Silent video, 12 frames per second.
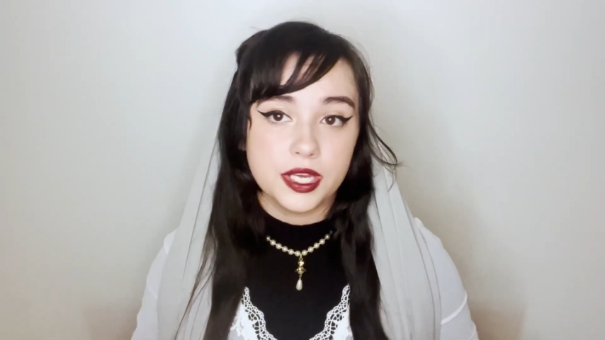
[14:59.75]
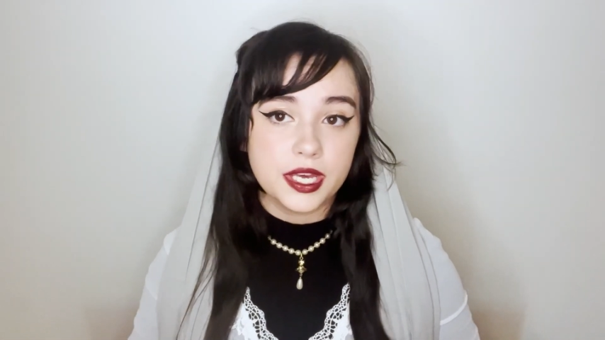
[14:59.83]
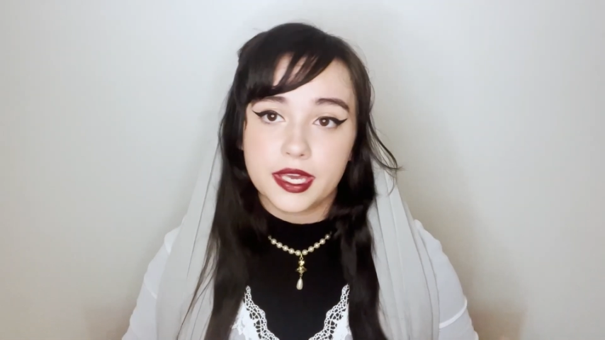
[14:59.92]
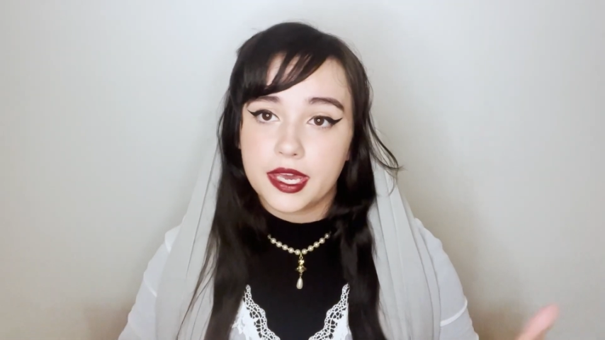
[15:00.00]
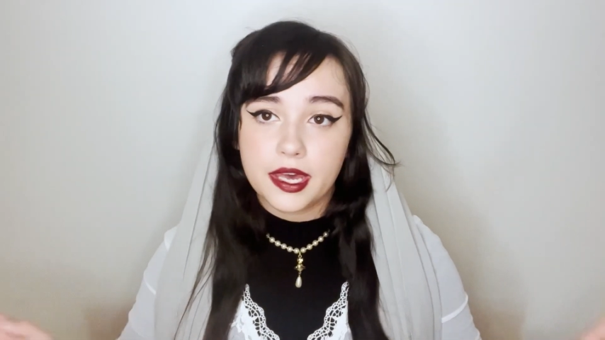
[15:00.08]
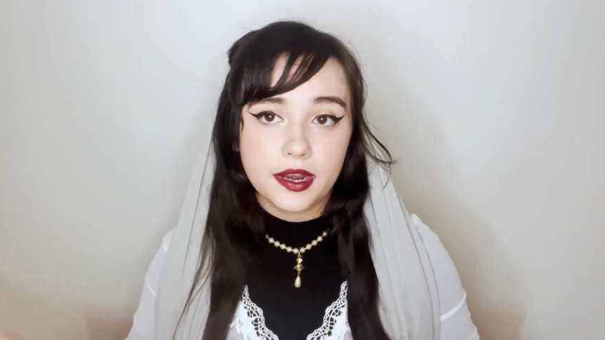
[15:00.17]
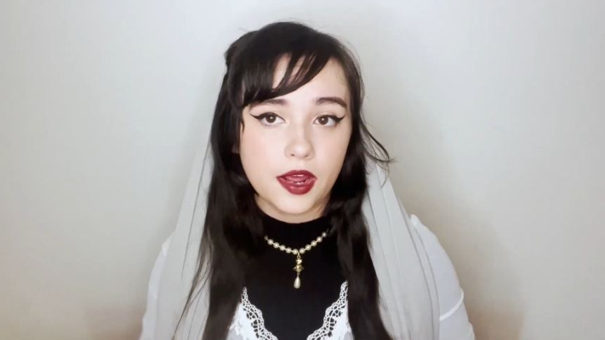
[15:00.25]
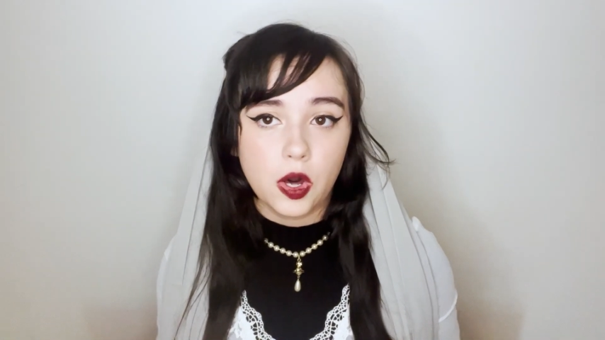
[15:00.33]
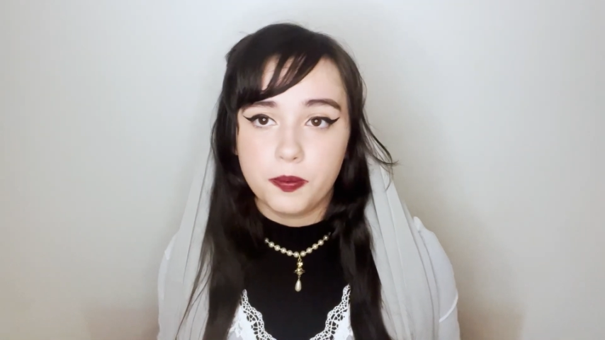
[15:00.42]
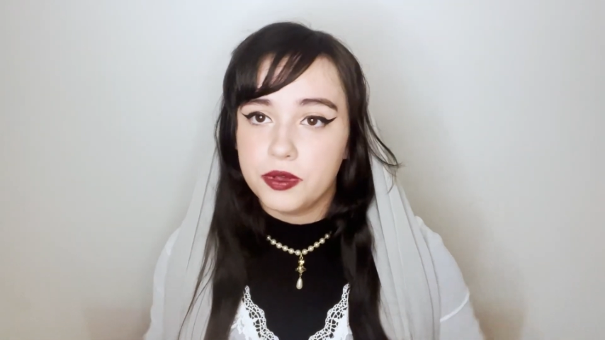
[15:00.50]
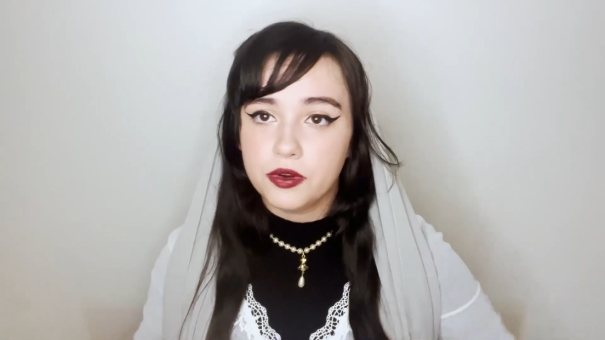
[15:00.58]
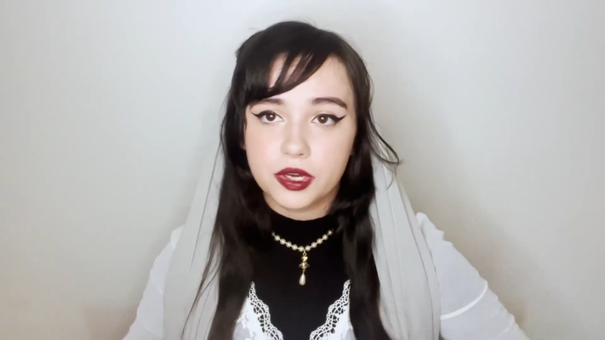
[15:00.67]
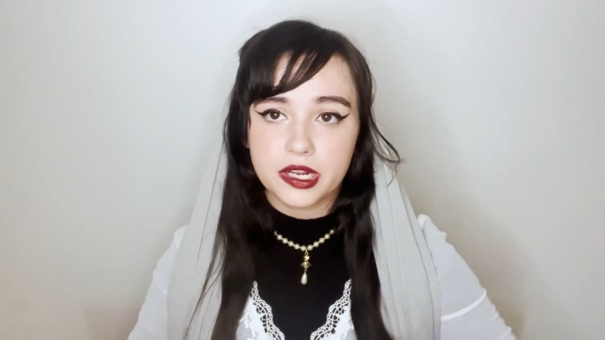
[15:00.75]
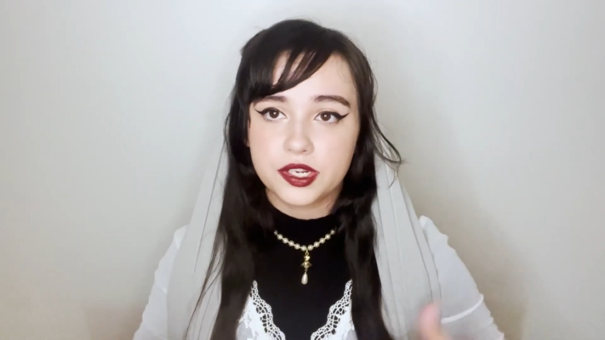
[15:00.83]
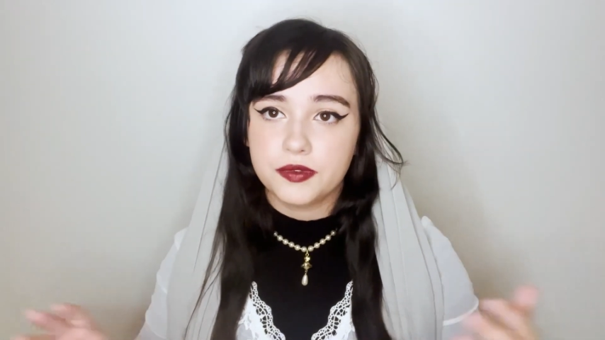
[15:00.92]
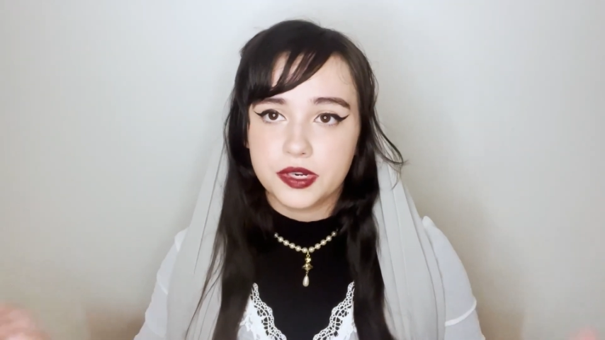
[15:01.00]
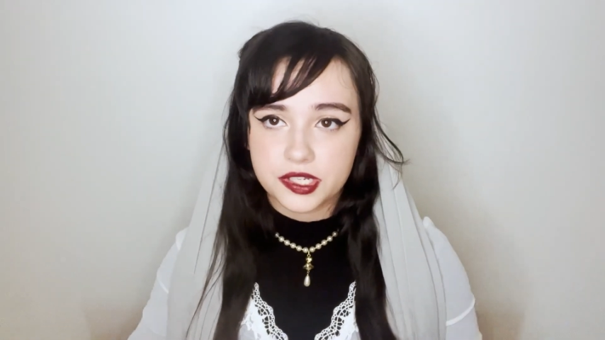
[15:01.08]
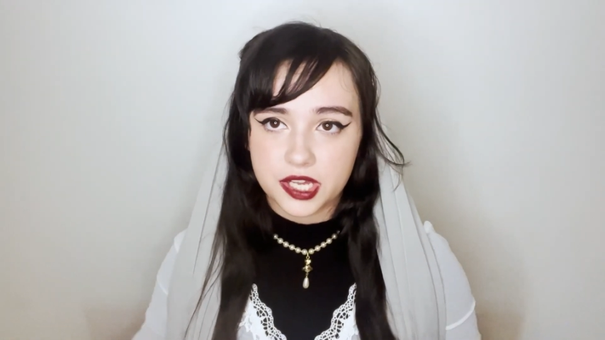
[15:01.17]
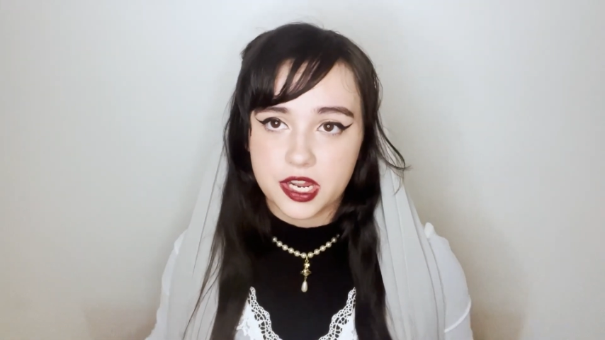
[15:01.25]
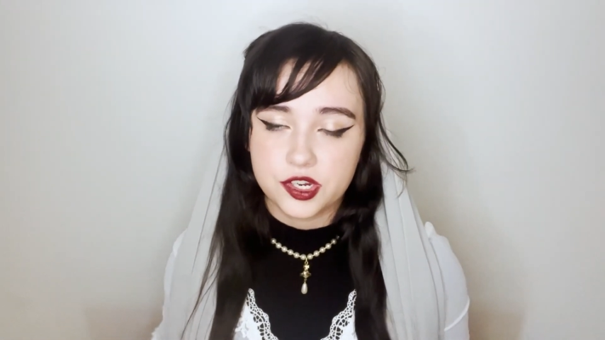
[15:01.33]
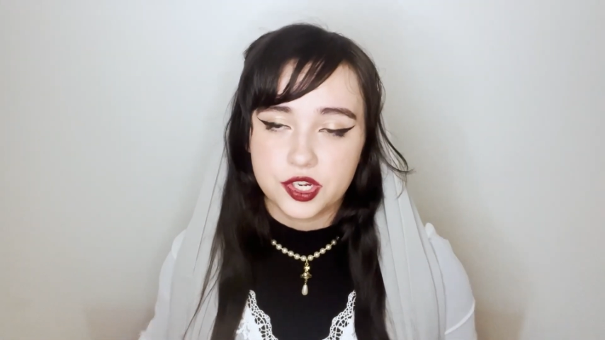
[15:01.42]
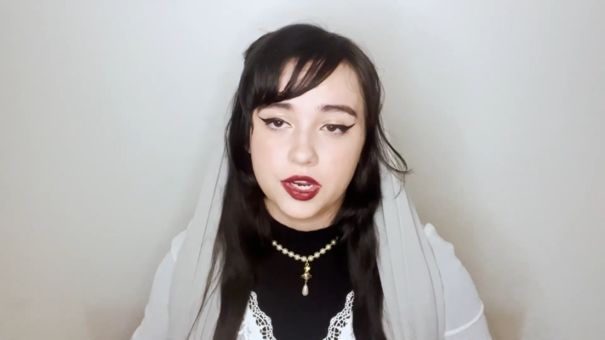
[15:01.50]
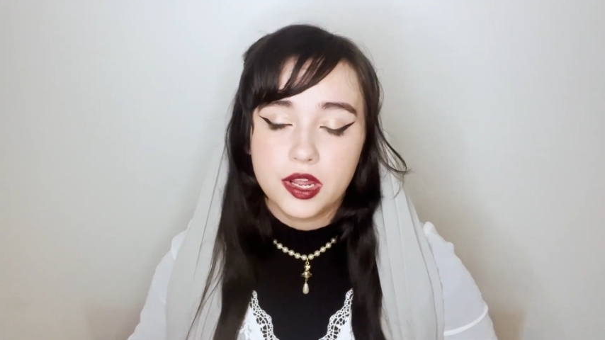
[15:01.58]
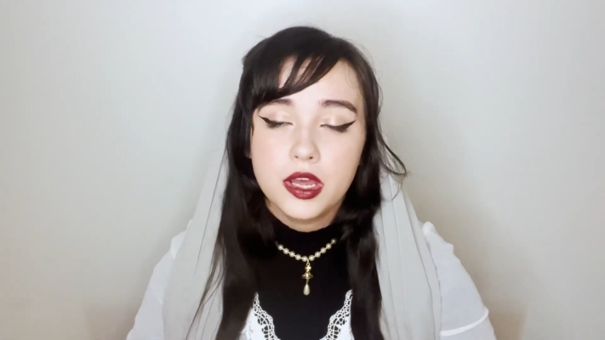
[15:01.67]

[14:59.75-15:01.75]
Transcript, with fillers: it can help you connect to an intention.